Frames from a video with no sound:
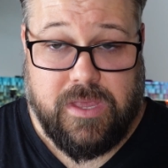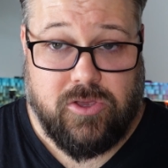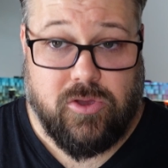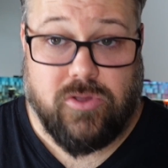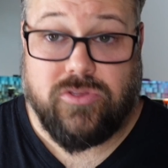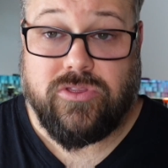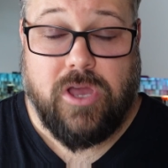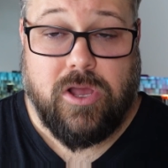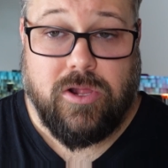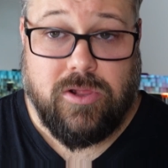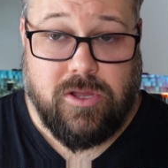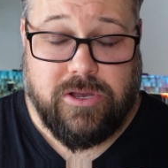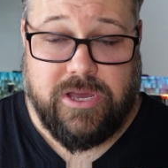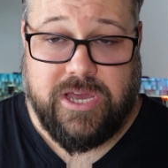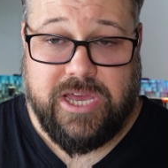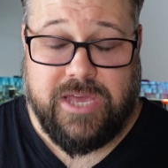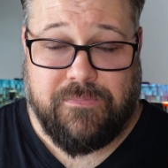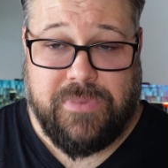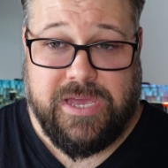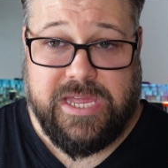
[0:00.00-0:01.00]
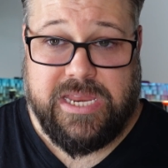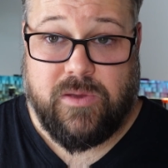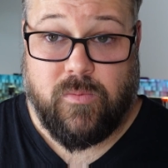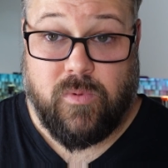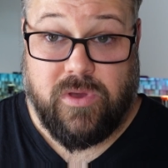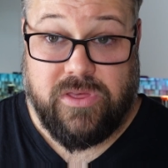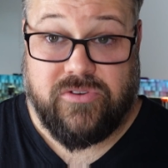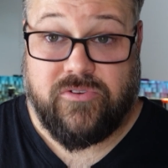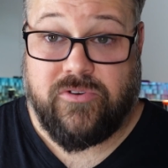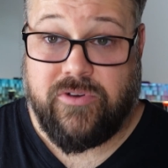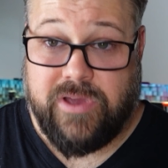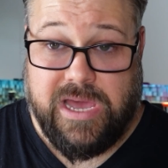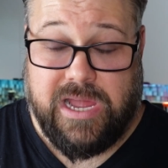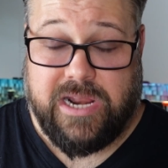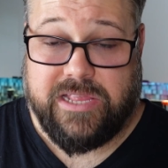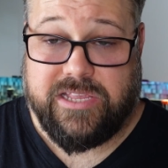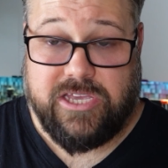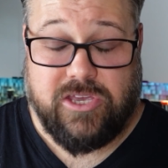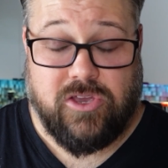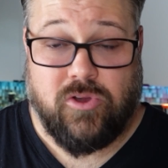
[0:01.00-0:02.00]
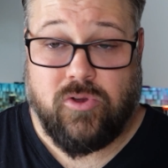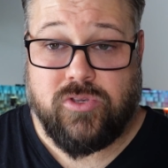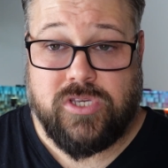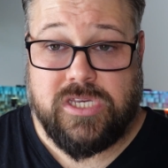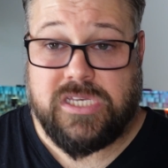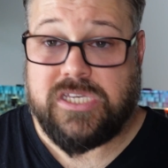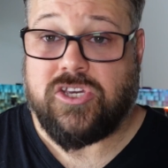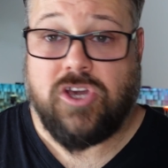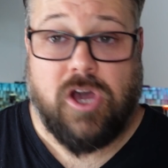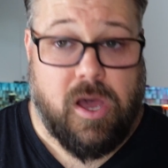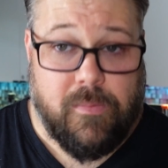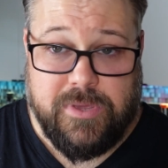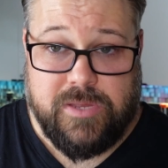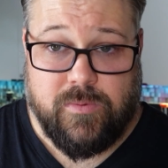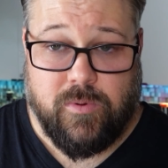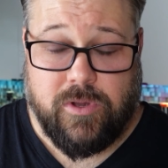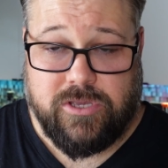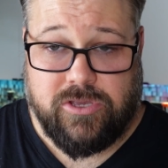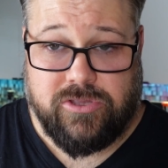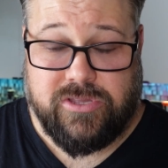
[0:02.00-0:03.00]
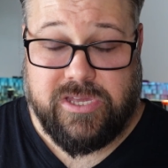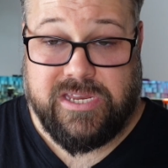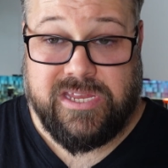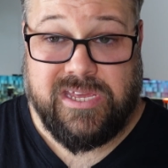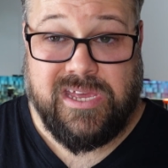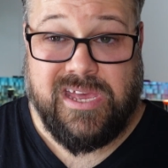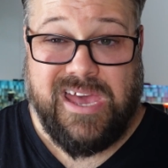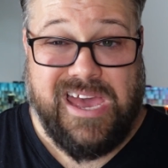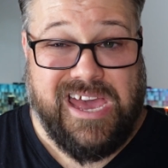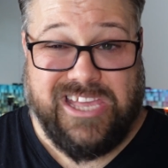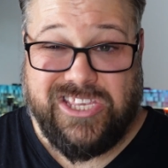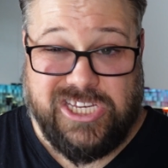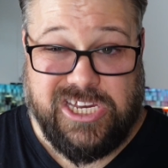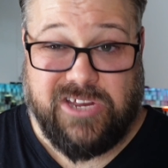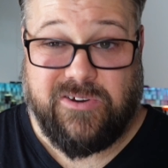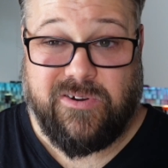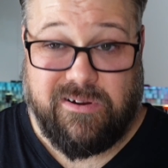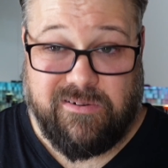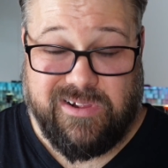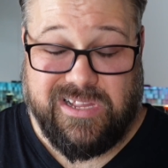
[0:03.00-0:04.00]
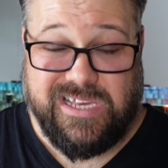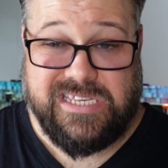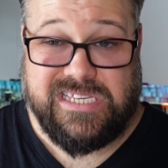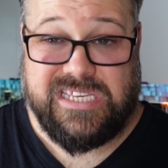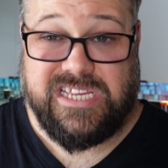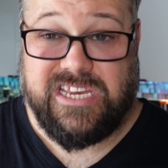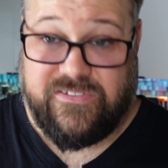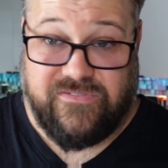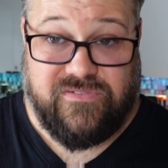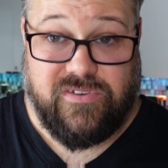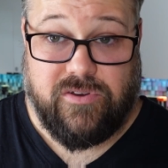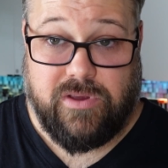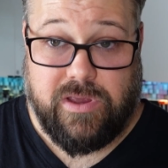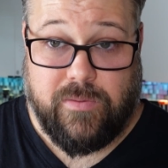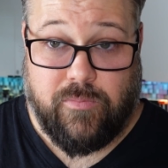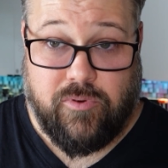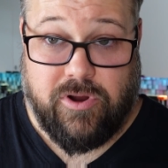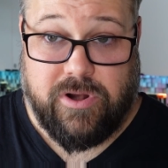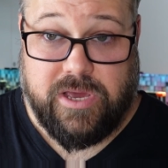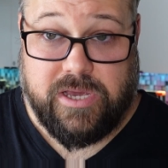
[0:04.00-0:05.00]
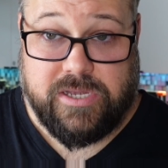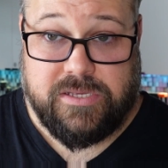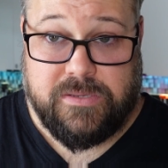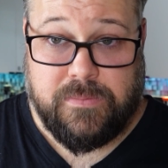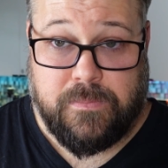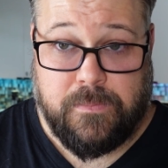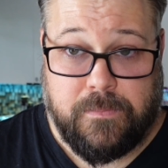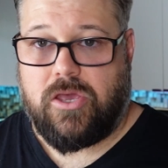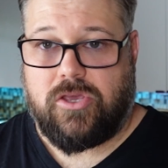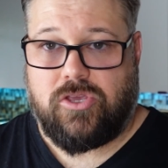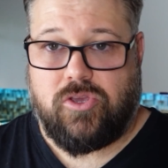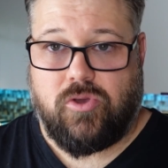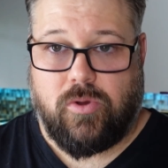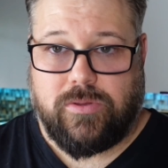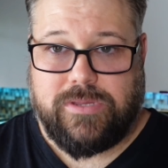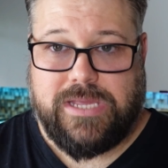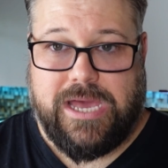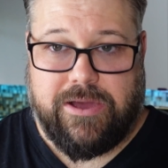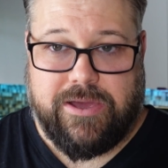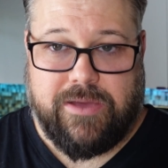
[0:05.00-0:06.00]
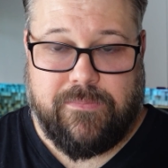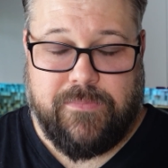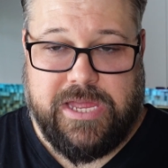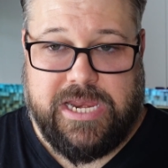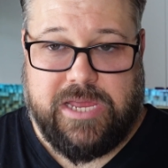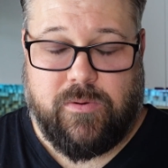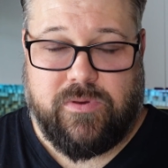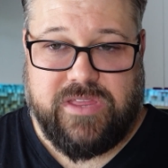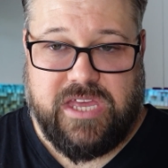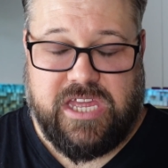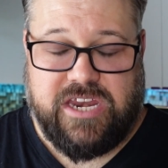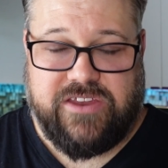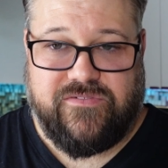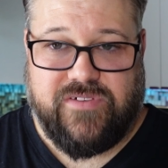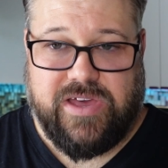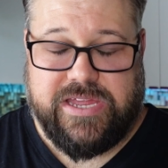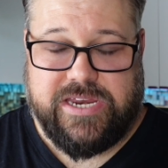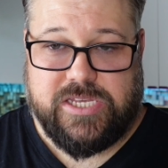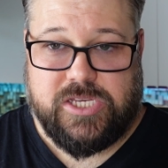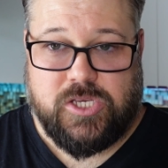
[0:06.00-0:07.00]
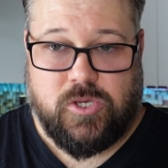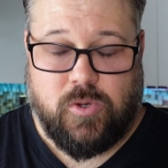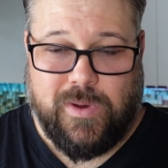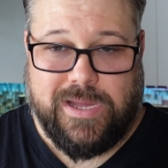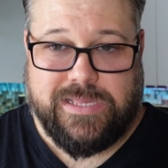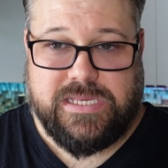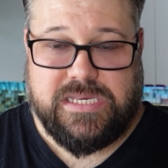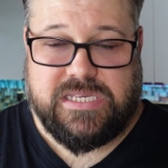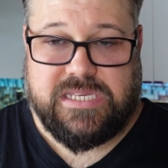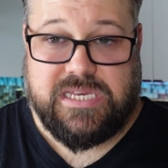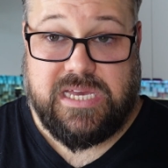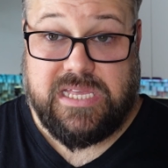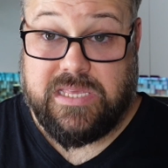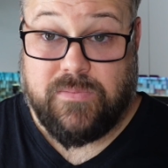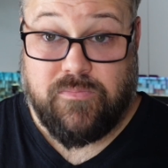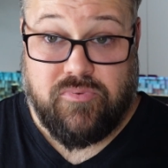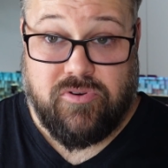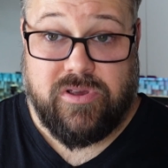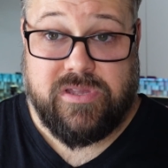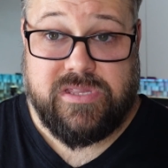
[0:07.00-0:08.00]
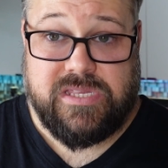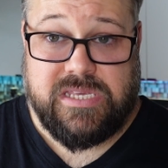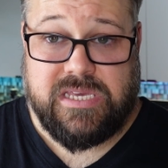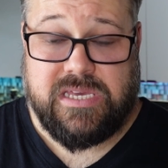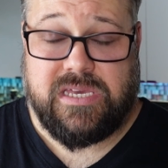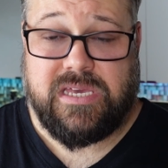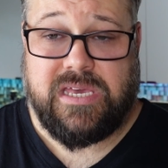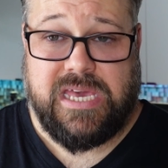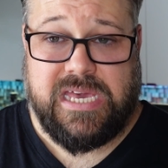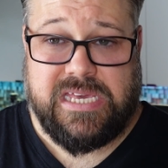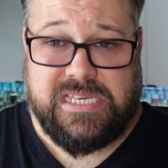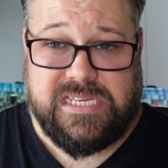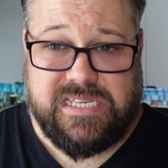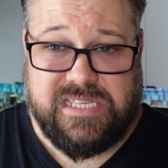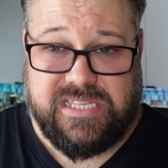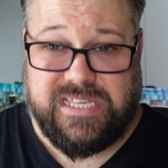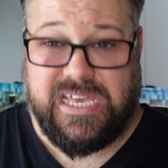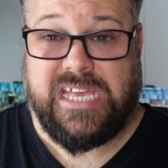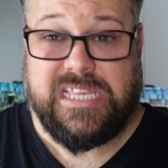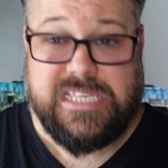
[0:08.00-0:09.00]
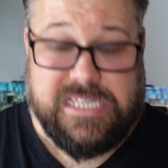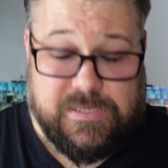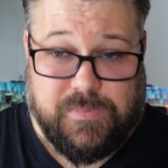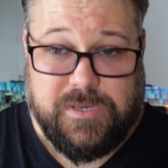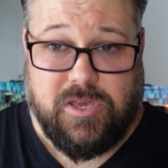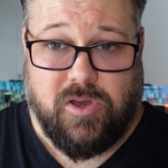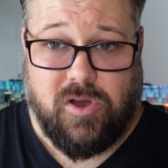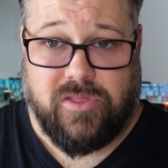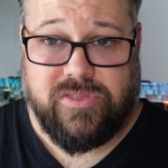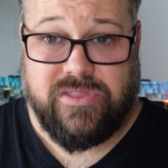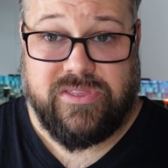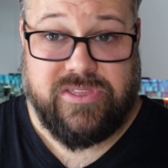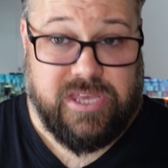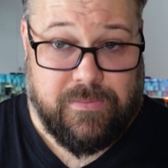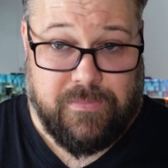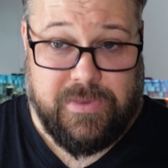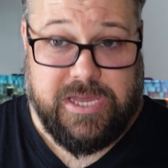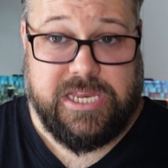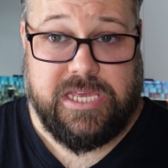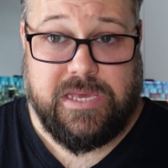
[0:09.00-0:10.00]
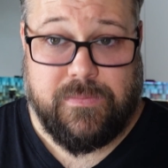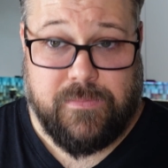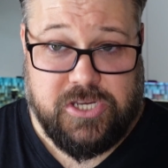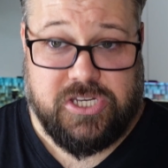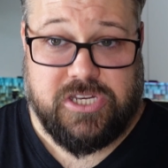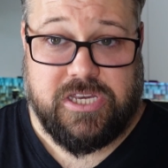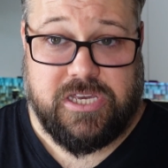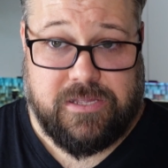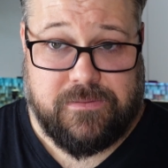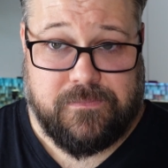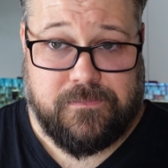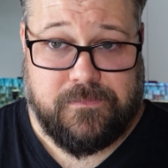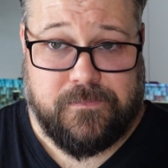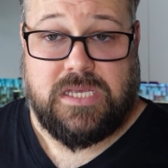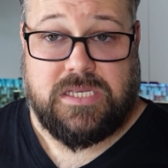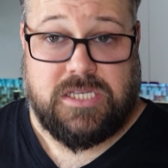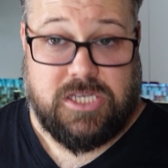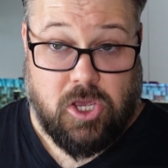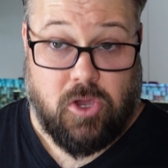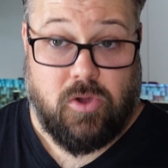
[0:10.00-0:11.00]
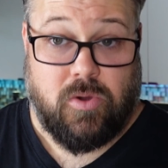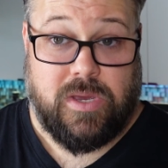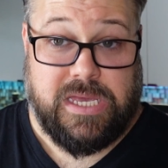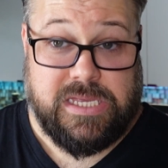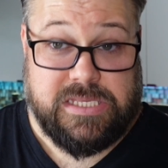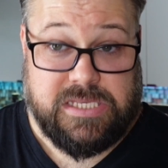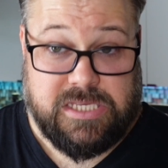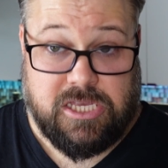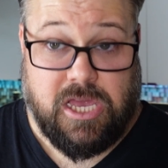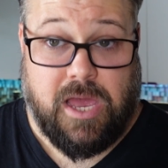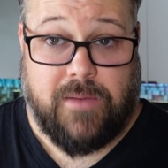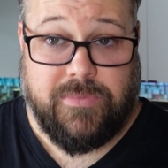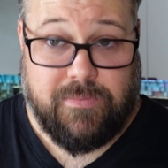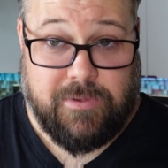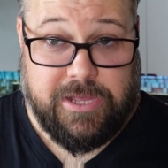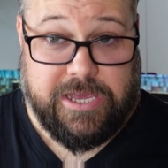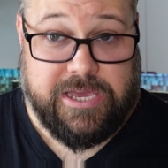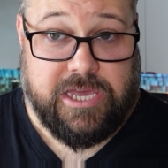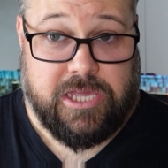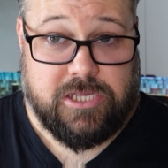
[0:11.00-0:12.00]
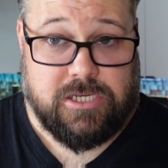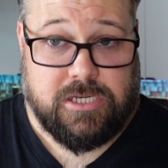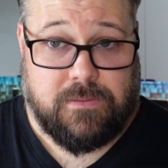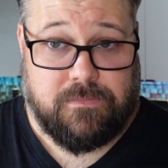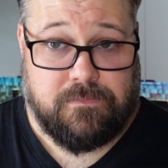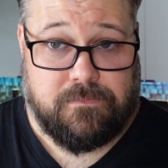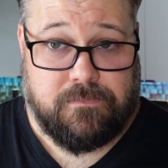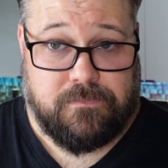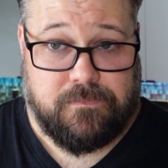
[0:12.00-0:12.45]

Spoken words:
You're no longer competing with Creality, who just copied what you did and generally released an inferior product. You're now competing with innovators who understand that printing extends beyond the immediate machine. So it's time to play catch up.